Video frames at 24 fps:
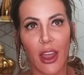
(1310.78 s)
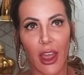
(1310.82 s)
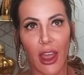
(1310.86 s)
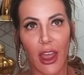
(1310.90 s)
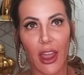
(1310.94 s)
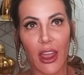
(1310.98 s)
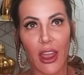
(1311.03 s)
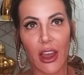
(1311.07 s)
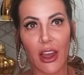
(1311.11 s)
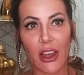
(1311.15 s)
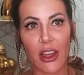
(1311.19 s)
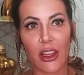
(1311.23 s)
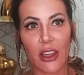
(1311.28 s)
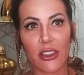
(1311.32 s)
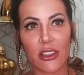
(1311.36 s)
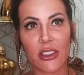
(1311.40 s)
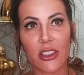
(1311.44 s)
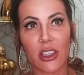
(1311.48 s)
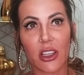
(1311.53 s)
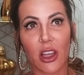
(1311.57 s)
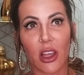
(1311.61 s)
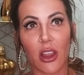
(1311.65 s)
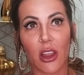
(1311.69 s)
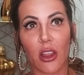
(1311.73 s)

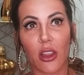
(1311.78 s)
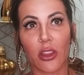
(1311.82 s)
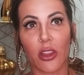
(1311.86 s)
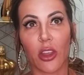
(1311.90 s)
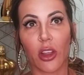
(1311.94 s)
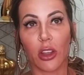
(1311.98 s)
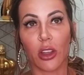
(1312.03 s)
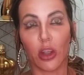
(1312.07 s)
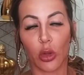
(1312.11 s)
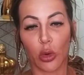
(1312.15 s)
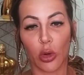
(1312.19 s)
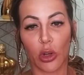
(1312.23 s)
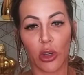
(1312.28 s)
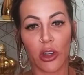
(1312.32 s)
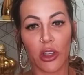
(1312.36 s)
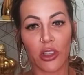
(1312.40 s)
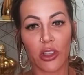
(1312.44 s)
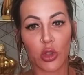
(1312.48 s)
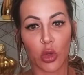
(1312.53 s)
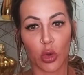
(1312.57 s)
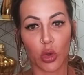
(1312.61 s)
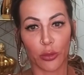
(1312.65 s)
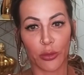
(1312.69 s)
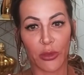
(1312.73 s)
And the
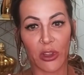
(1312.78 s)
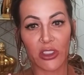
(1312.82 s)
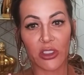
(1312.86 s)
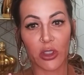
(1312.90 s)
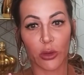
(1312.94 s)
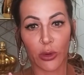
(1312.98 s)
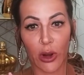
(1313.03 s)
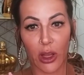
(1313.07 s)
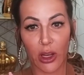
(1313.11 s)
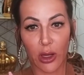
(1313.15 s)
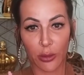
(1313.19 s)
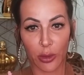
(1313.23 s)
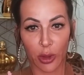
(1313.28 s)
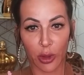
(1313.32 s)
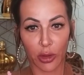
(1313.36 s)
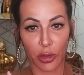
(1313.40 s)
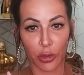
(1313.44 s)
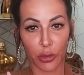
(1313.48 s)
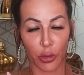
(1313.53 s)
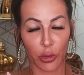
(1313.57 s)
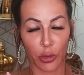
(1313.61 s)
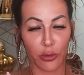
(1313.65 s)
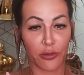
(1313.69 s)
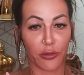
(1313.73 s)
Lord told me to write a
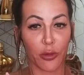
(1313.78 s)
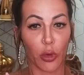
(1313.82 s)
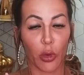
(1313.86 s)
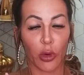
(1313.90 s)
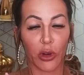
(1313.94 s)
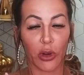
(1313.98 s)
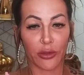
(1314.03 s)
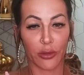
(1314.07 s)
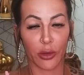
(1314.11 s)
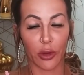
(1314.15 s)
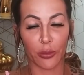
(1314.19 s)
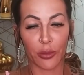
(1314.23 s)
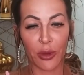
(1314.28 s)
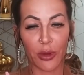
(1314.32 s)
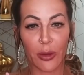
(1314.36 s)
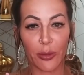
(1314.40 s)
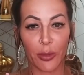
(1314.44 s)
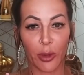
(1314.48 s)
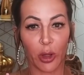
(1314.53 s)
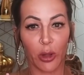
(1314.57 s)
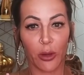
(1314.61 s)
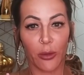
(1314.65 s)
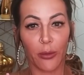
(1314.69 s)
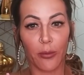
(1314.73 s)
book through 4 different
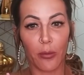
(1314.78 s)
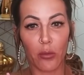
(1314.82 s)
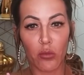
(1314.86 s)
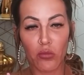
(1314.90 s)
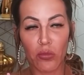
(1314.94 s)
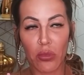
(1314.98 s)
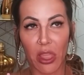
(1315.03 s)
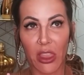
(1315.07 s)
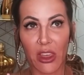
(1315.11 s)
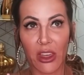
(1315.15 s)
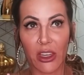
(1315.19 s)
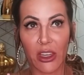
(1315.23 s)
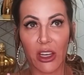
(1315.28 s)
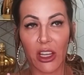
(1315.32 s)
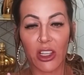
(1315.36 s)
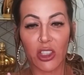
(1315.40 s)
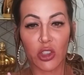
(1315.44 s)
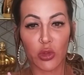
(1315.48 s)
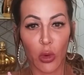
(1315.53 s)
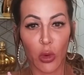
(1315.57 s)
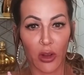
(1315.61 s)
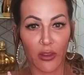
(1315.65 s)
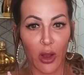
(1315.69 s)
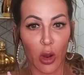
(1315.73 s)
people in a
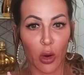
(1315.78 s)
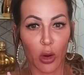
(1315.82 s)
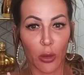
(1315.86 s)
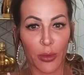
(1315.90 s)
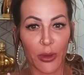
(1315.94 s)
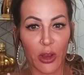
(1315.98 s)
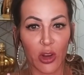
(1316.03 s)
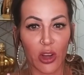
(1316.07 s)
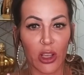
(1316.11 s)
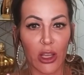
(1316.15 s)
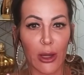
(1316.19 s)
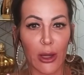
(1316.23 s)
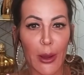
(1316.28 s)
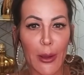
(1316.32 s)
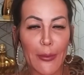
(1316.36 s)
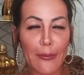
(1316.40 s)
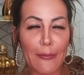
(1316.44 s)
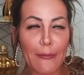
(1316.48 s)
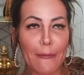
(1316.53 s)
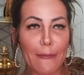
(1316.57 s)
12-hour period.